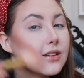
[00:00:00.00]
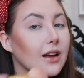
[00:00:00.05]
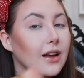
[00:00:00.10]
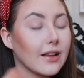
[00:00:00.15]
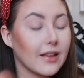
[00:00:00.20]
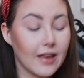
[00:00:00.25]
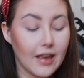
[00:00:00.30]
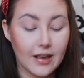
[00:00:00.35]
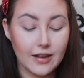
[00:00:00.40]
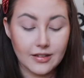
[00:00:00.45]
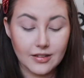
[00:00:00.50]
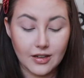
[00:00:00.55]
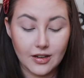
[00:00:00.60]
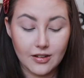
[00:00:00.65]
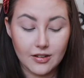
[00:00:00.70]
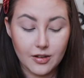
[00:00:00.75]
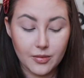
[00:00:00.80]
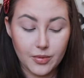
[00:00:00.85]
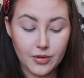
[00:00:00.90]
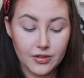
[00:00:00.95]
I can't
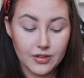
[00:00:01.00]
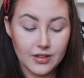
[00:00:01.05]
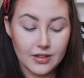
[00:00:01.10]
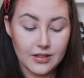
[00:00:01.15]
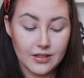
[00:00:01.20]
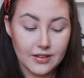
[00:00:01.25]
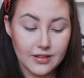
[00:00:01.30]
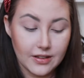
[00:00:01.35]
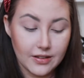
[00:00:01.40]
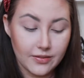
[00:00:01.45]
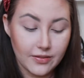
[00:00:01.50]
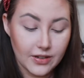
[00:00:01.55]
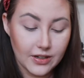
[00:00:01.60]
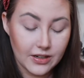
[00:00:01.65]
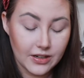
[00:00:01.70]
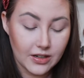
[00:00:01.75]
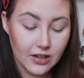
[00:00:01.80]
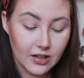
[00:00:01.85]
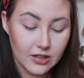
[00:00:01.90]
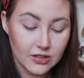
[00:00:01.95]
talk about anything
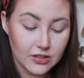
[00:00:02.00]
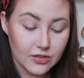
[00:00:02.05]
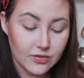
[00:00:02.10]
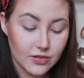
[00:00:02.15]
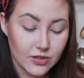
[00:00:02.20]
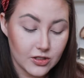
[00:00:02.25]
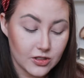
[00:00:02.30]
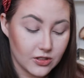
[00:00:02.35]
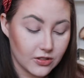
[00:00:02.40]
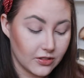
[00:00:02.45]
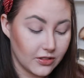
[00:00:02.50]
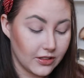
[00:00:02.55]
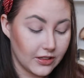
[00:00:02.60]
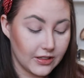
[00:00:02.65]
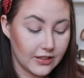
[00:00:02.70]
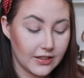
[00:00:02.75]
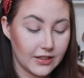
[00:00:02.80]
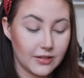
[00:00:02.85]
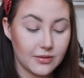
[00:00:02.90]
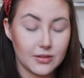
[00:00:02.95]
very controversial or
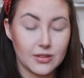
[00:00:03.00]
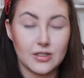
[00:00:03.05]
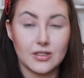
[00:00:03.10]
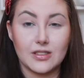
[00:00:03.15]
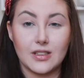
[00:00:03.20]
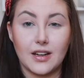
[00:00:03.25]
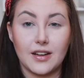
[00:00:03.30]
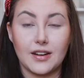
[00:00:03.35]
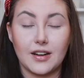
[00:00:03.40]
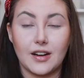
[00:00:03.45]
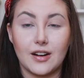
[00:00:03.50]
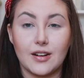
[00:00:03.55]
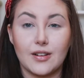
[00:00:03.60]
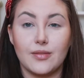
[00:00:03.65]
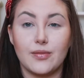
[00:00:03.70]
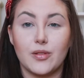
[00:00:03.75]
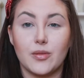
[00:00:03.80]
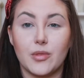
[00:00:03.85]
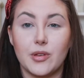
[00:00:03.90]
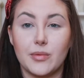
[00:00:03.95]
anything, which is kind of hard
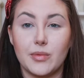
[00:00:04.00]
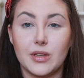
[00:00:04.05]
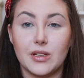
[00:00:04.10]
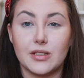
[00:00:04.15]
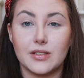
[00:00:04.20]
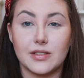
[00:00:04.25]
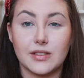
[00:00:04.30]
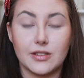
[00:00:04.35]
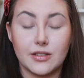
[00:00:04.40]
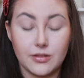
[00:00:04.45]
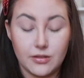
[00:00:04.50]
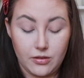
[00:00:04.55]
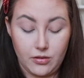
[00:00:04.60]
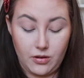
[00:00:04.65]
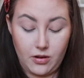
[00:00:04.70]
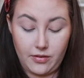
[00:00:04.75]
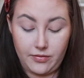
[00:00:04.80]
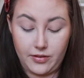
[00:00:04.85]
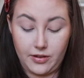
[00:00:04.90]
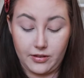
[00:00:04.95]
for me because I do
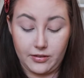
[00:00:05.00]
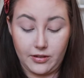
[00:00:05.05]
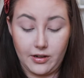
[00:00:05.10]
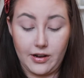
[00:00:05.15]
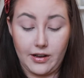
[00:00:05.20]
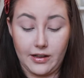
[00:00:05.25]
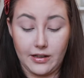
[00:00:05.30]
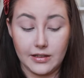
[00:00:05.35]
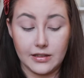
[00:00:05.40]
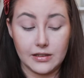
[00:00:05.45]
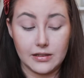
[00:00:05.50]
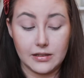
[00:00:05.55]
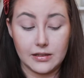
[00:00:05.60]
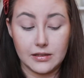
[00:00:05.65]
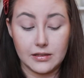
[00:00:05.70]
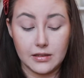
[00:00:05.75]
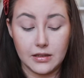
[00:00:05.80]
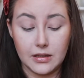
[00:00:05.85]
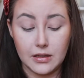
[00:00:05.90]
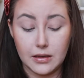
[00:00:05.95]
go off on
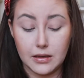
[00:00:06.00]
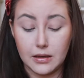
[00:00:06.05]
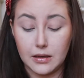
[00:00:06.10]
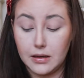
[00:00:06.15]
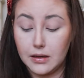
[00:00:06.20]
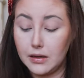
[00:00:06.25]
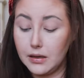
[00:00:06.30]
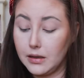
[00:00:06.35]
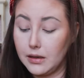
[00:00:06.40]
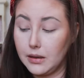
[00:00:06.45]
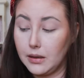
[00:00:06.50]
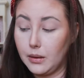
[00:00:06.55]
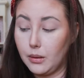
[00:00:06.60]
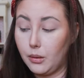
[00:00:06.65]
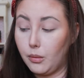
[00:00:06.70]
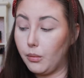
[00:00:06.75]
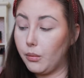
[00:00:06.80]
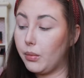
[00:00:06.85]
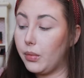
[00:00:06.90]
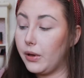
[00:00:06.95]
rants,
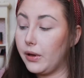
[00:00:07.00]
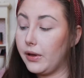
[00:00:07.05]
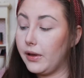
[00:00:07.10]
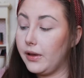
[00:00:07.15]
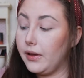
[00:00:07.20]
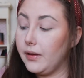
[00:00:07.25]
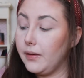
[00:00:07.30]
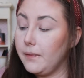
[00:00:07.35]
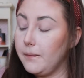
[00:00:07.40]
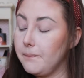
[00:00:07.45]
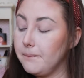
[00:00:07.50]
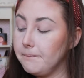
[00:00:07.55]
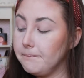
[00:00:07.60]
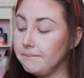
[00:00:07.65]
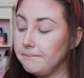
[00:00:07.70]
but